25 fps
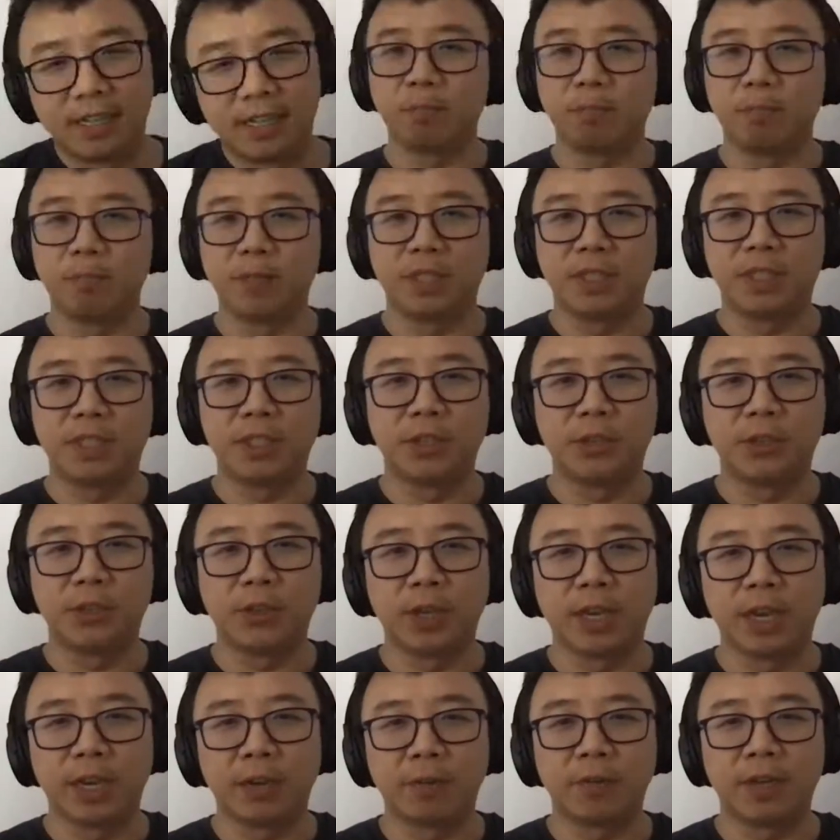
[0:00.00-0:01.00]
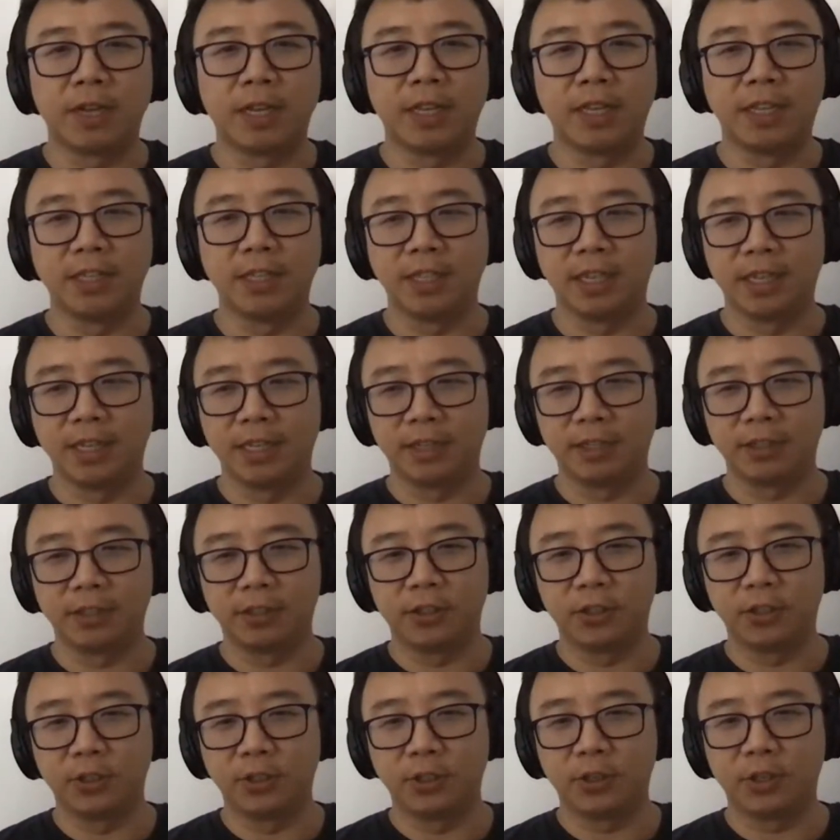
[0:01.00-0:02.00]
Matteo, do you have anything
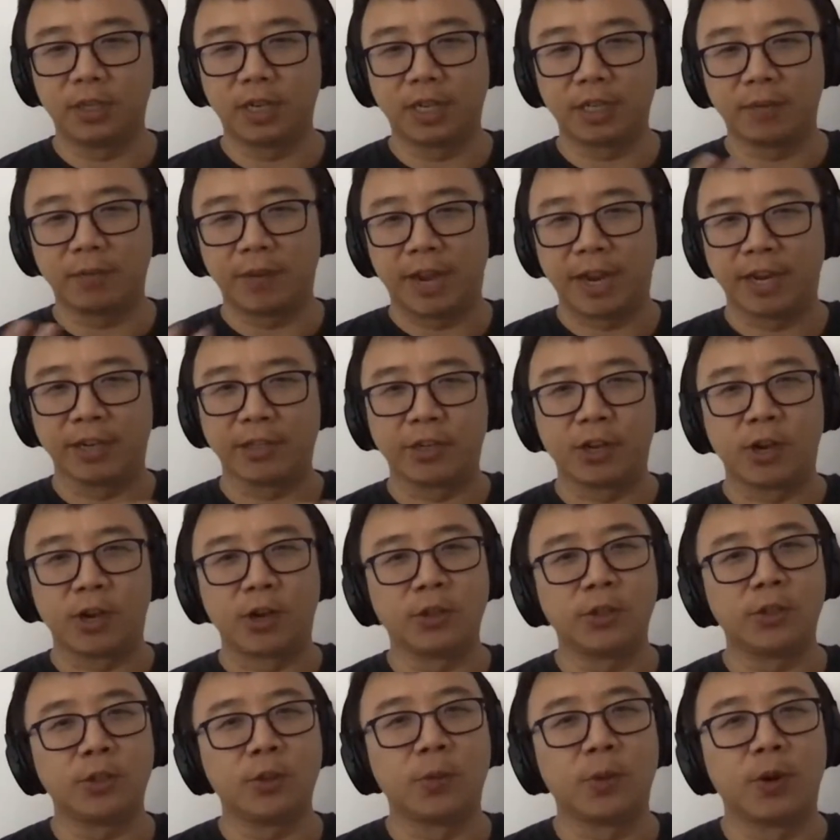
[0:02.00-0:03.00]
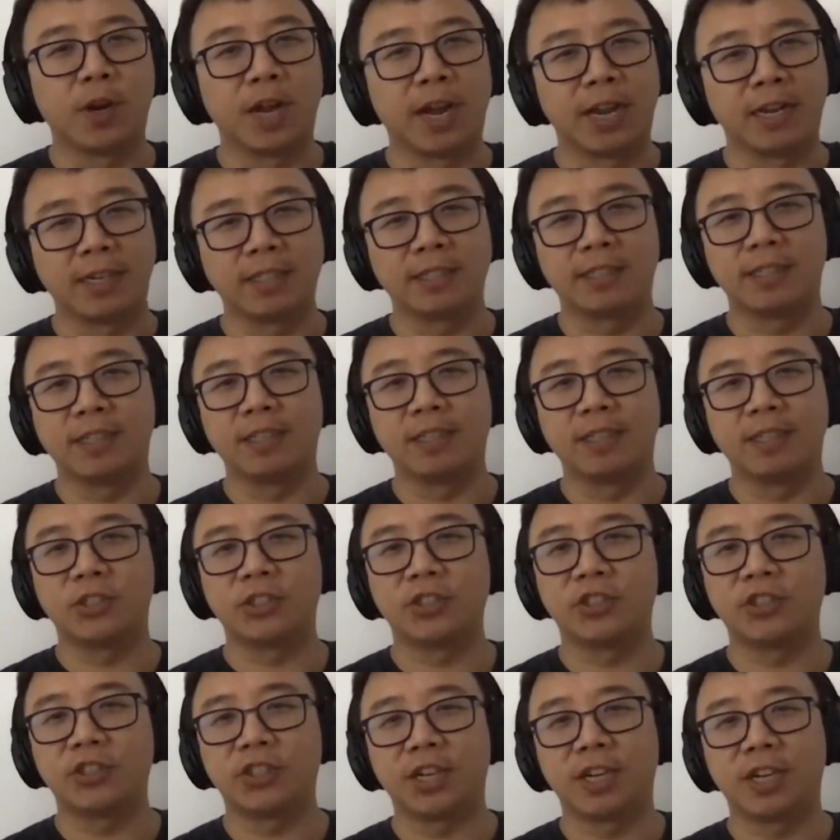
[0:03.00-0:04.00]
to kind of add on to what Edson
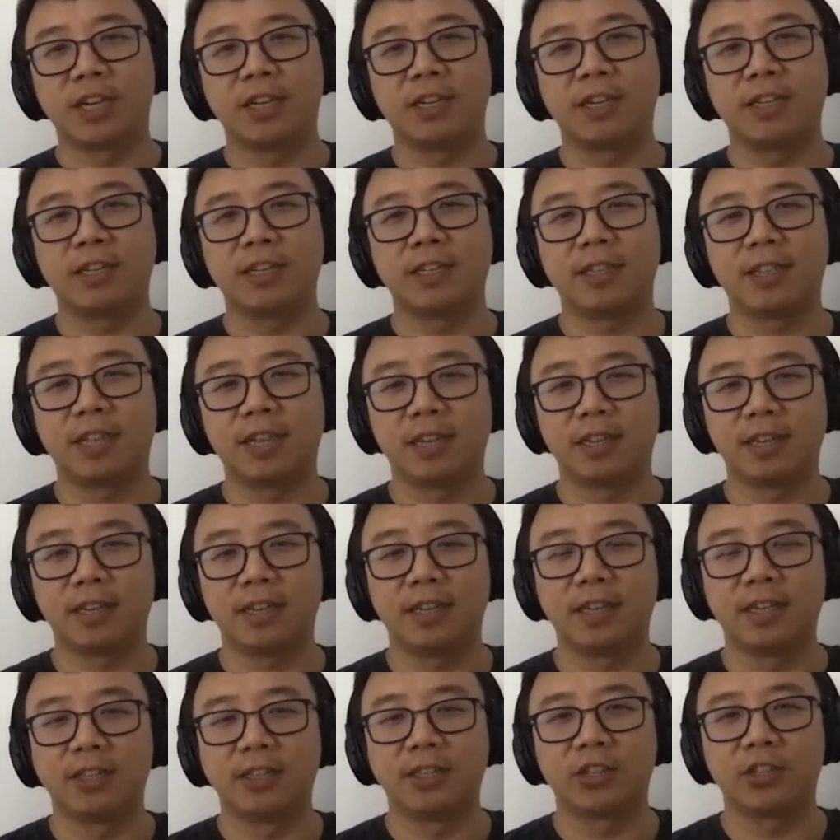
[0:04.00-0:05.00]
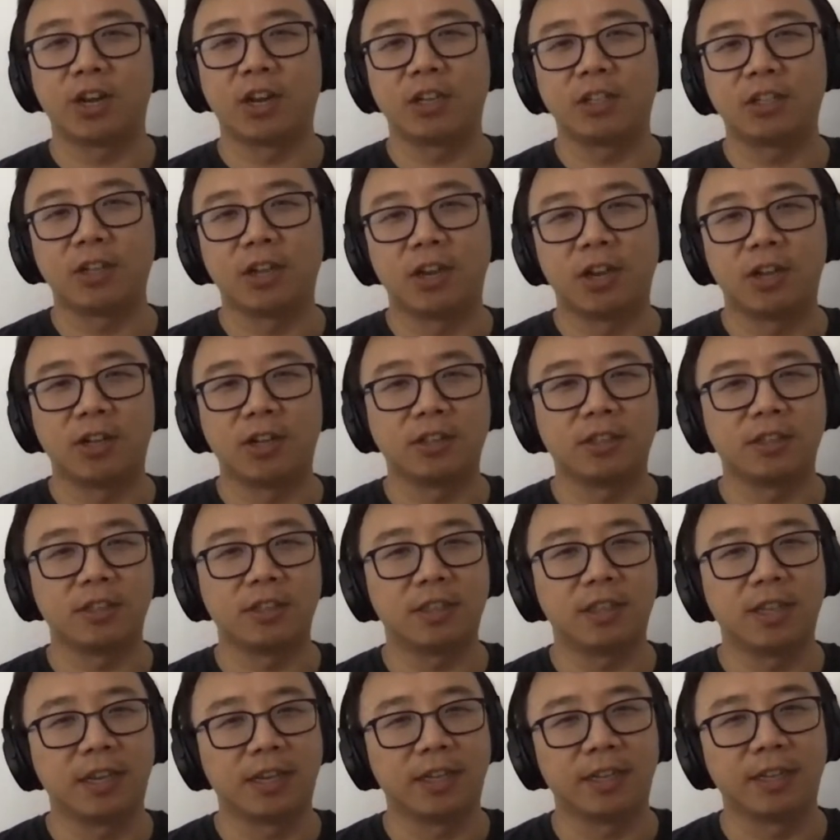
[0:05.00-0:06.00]
just shared, like his thought on
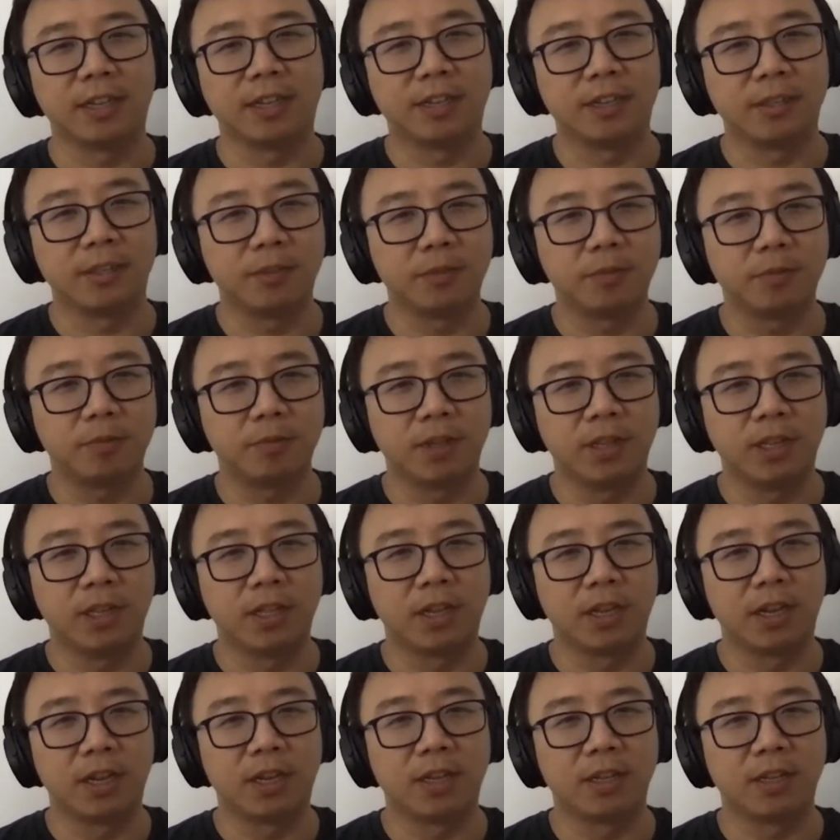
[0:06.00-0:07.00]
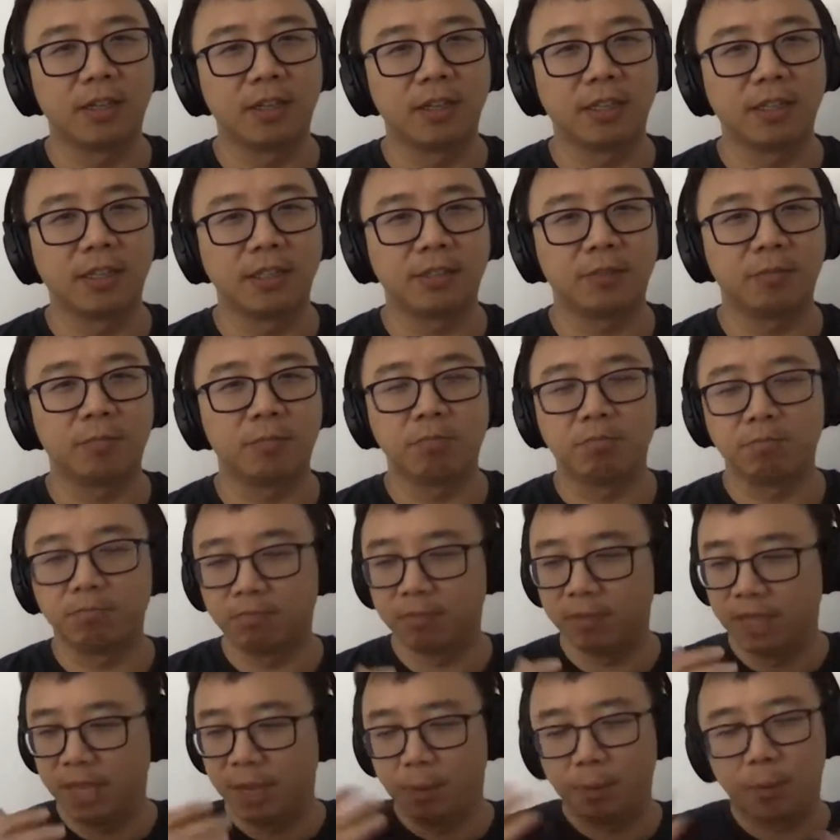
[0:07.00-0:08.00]
like the this
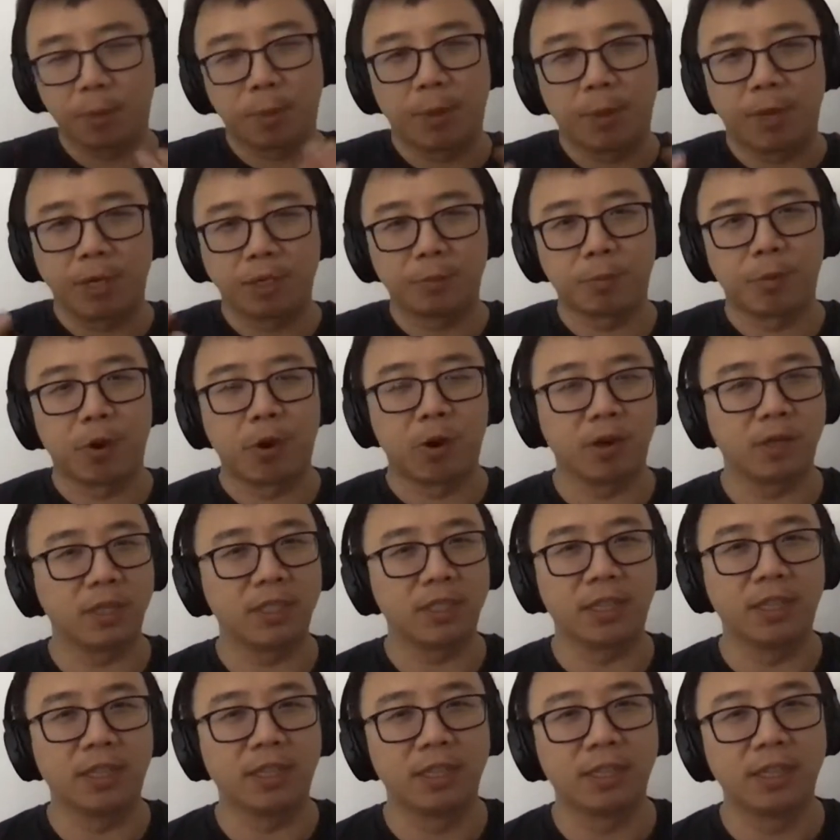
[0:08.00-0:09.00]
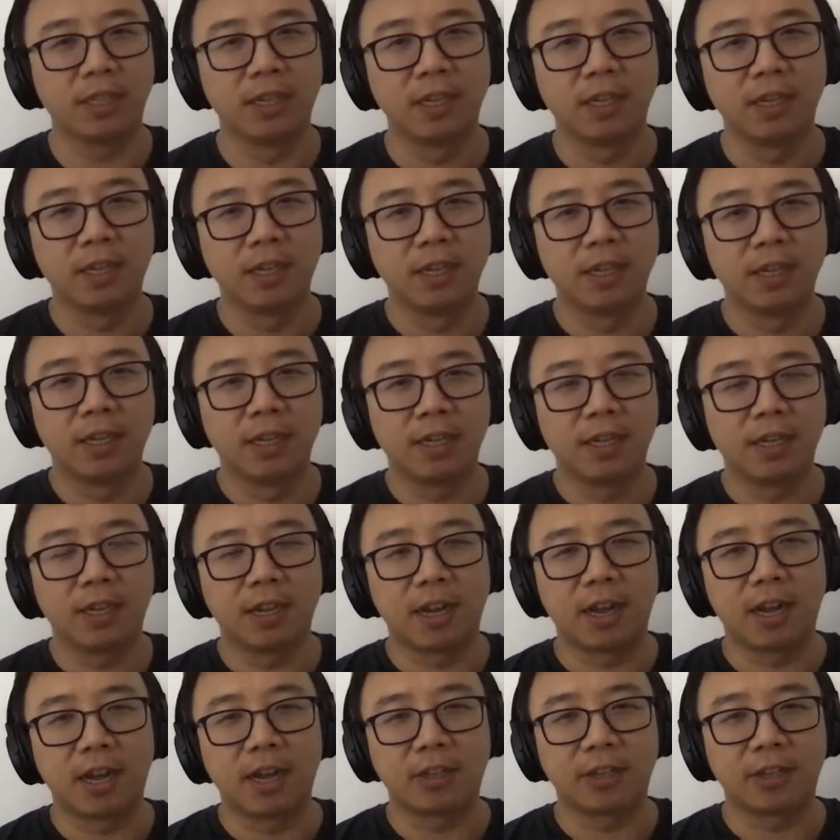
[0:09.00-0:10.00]
namespace policy
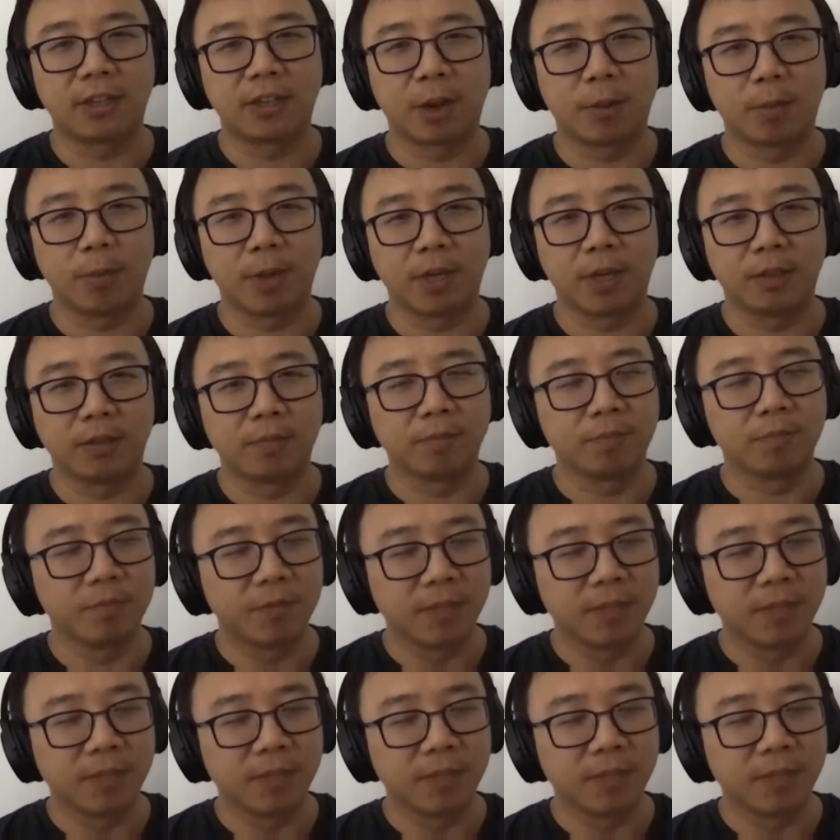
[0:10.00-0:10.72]
topic?